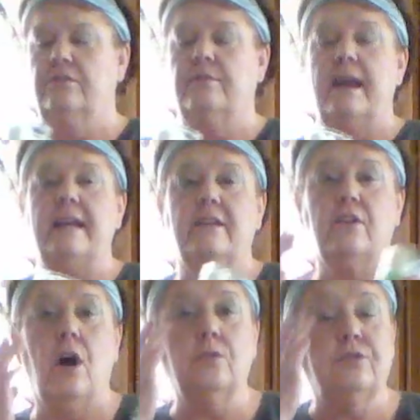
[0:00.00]
Great
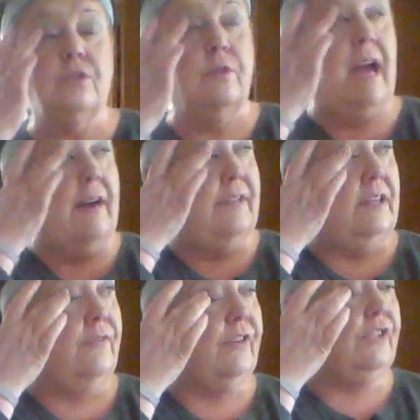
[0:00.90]
go-to. Have it in
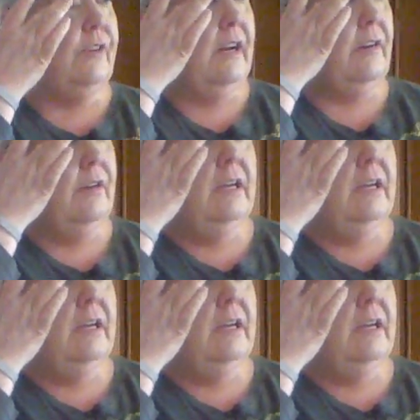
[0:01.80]
the refrigerator.